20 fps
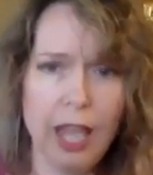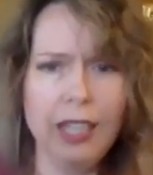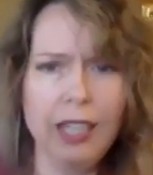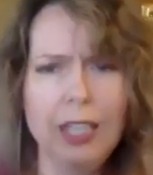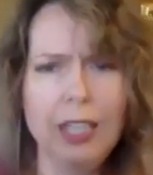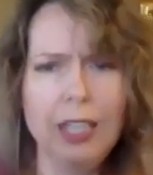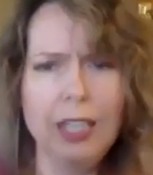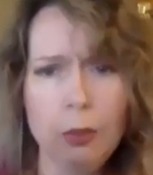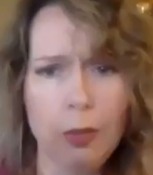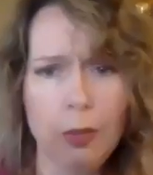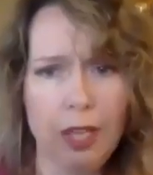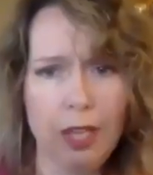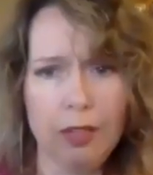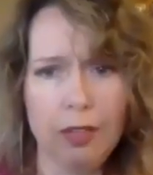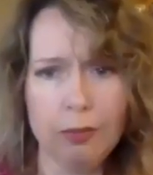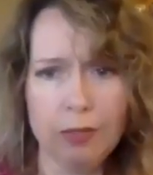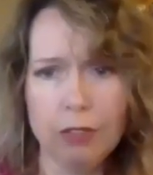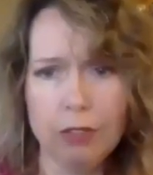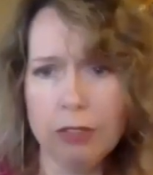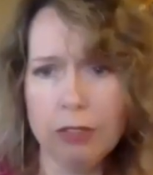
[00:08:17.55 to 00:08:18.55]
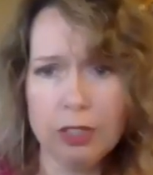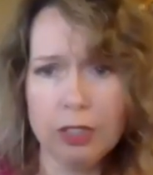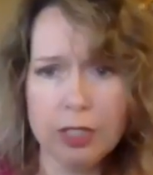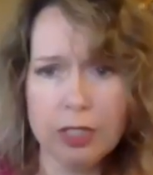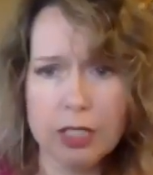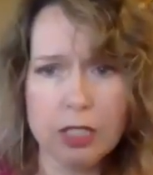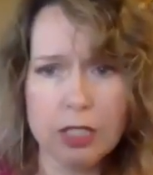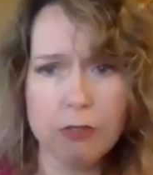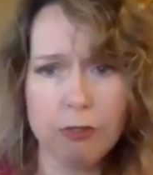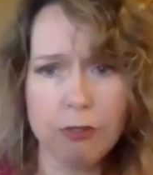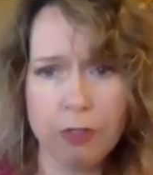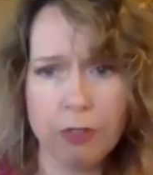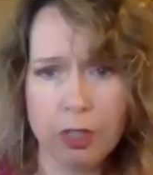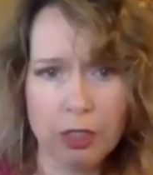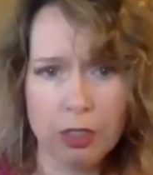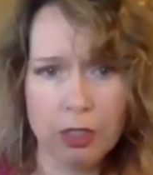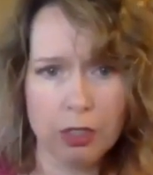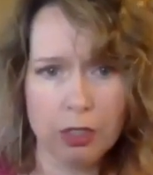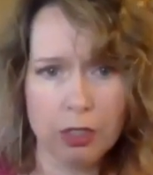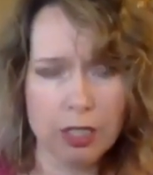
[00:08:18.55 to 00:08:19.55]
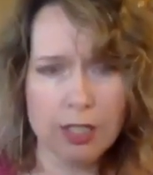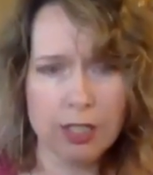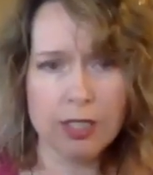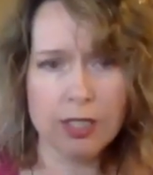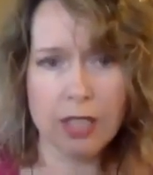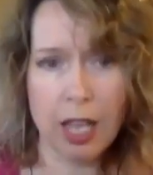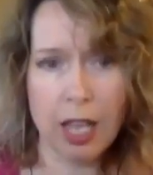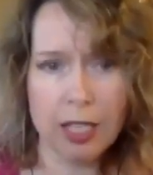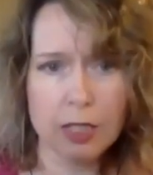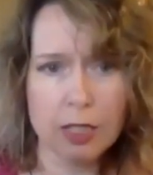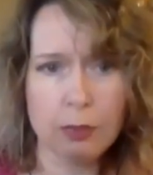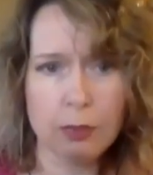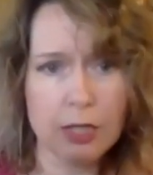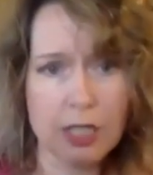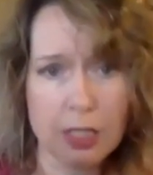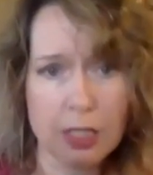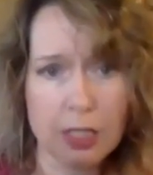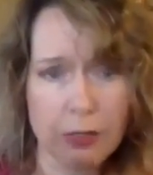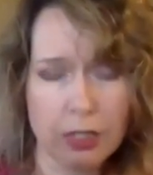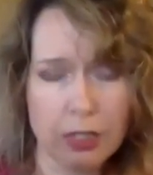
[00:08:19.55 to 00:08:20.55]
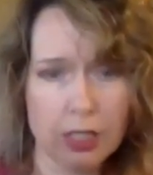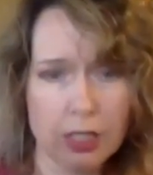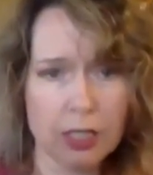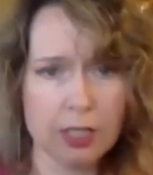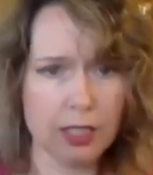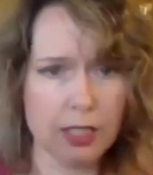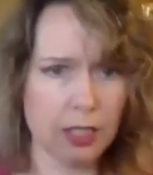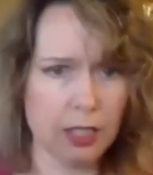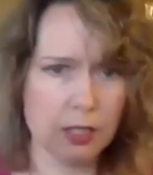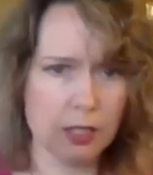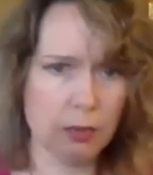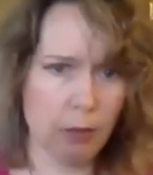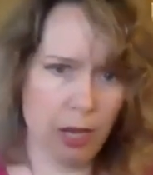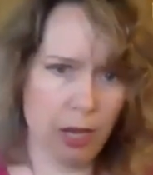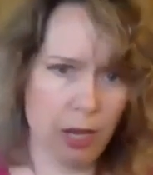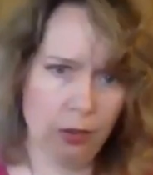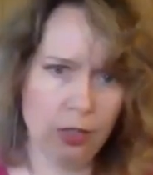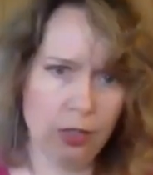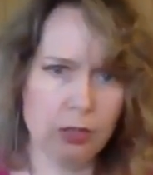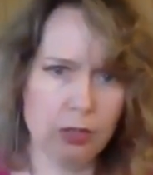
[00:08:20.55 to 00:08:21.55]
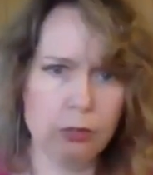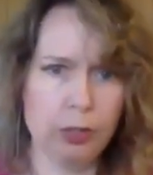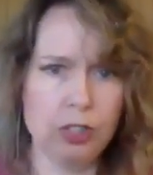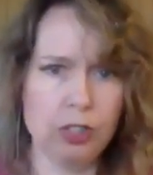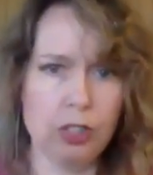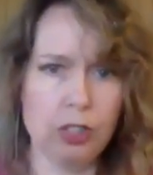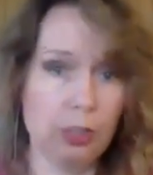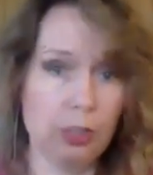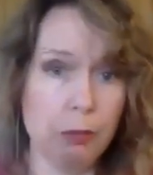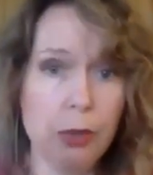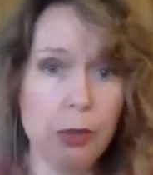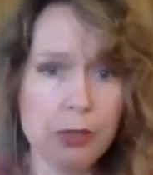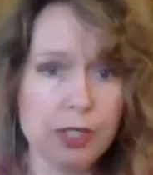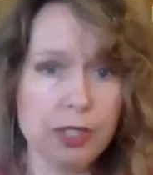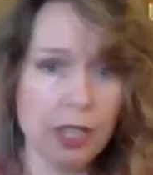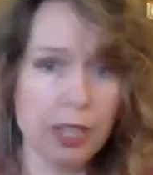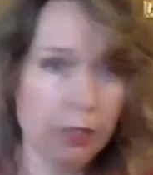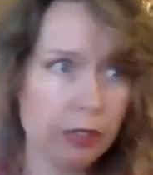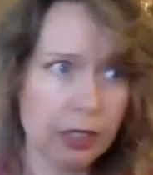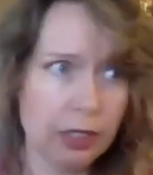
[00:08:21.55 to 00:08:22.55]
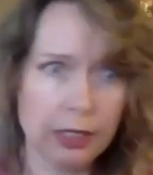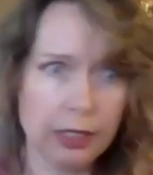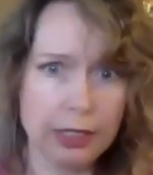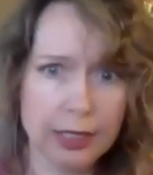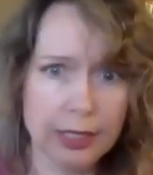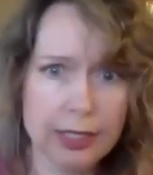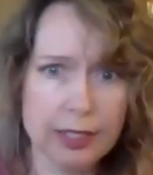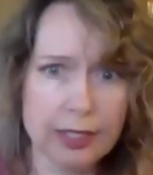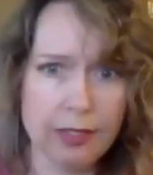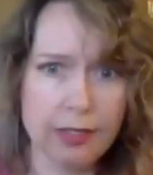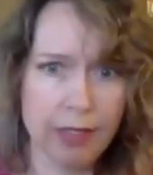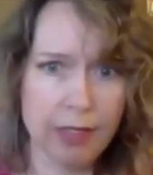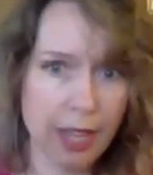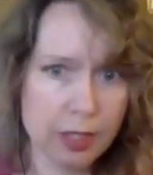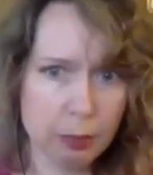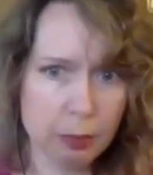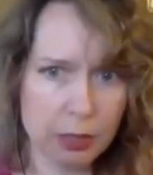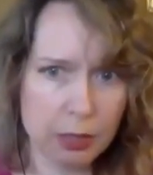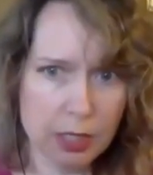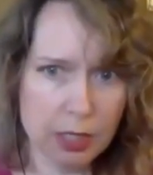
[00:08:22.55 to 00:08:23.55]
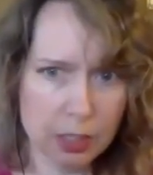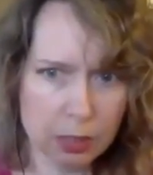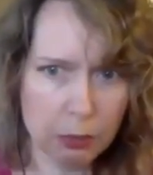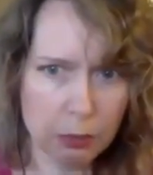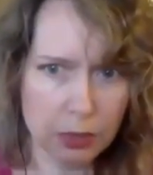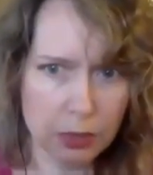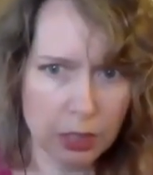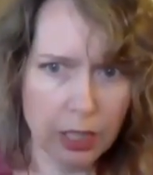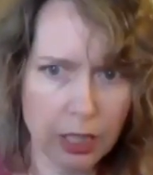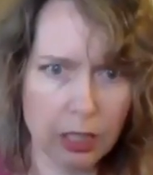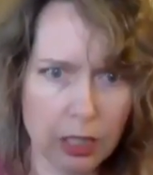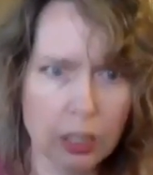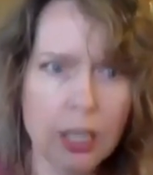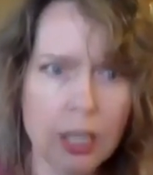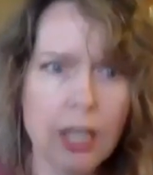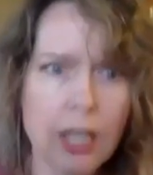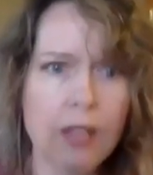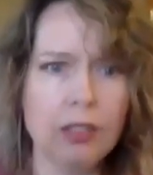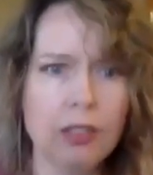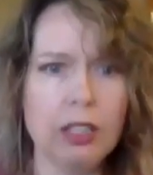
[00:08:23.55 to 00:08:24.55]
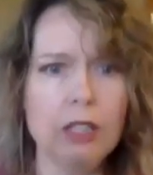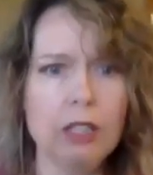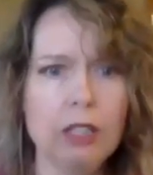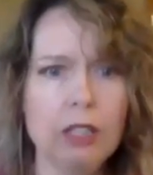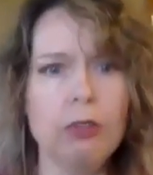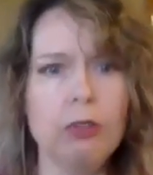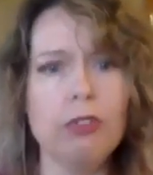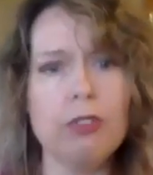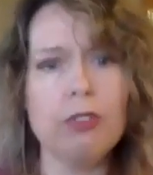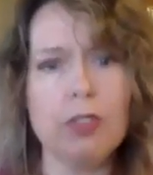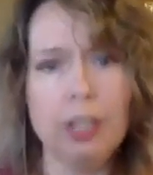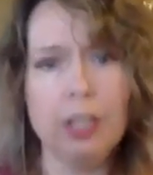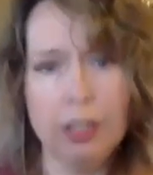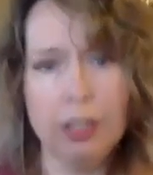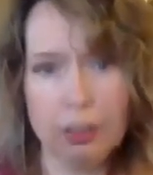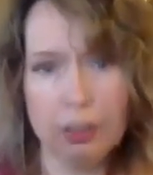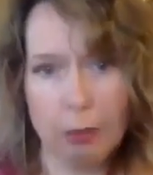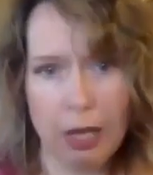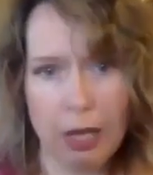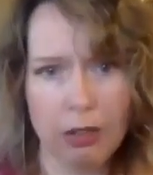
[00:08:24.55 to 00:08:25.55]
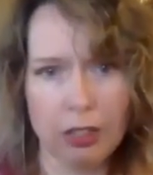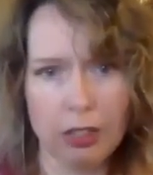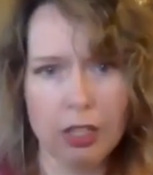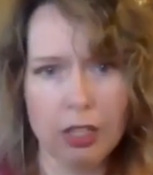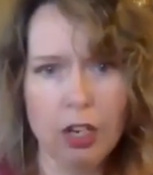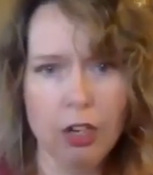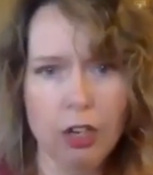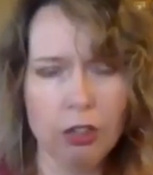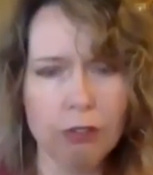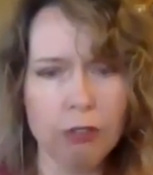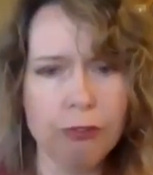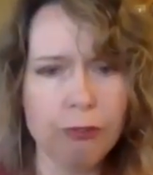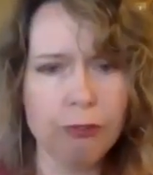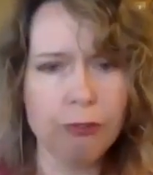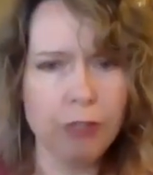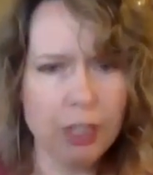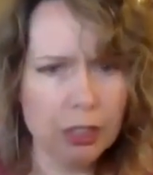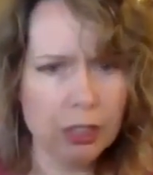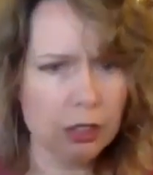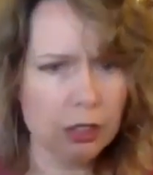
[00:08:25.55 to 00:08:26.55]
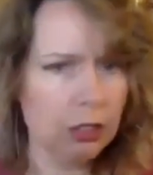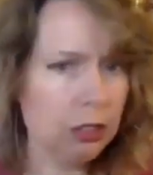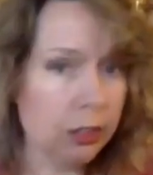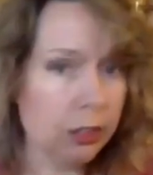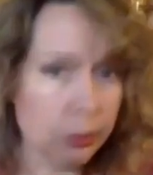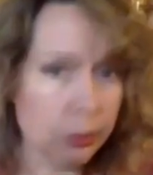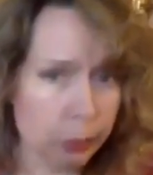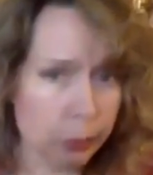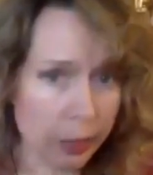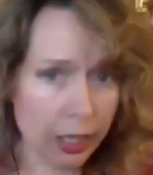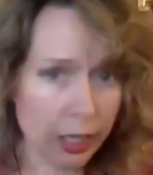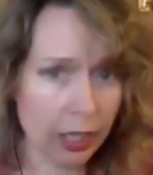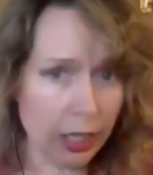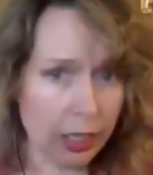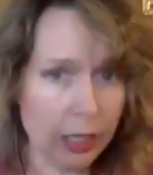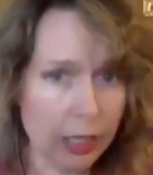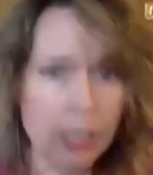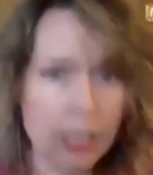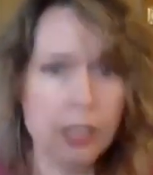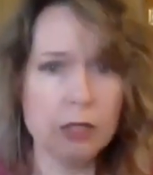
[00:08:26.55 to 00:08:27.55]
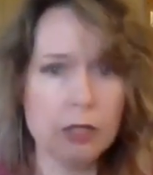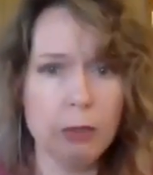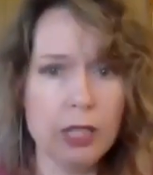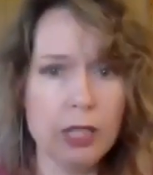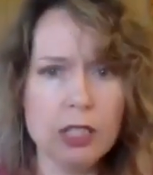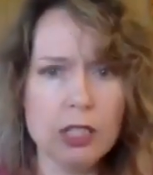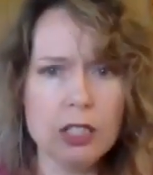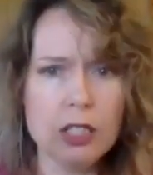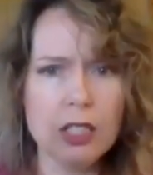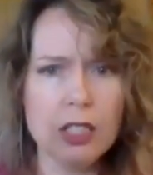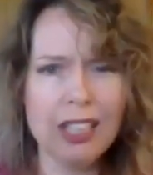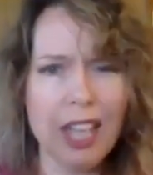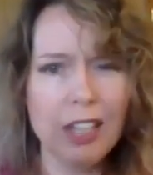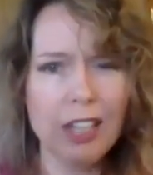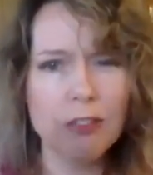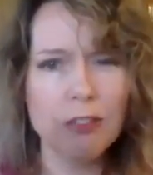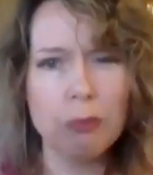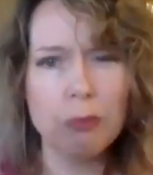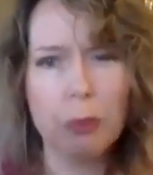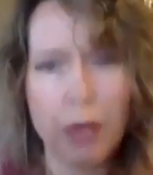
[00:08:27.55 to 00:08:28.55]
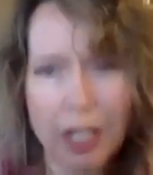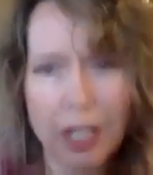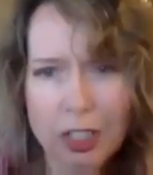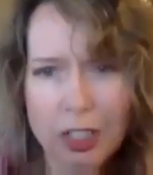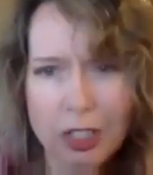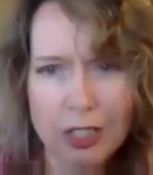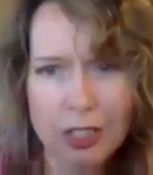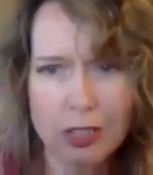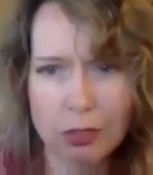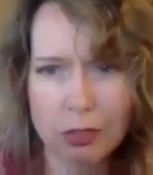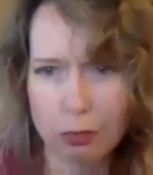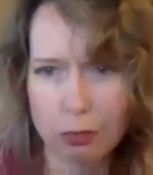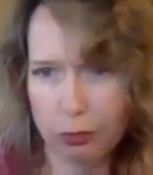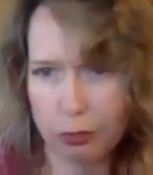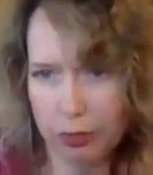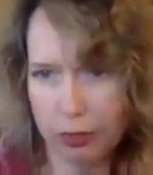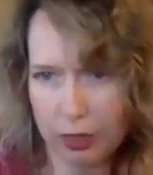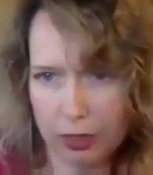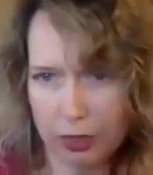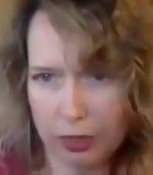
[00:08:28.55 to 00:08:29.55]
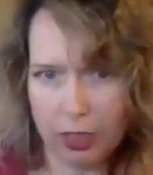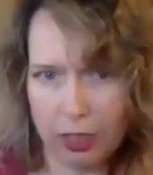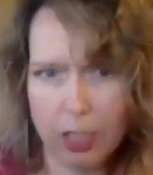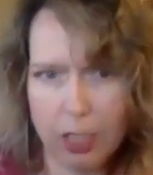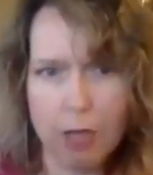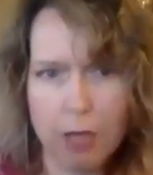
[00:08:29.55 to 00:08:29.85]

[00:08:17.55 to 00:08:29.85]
And anyway, if Alyssa's fear is size specific, says Myra, which it most definitely is, that's been stipulated, then if you think about it, her fear, in a way, depends on a kind of prejudice, really,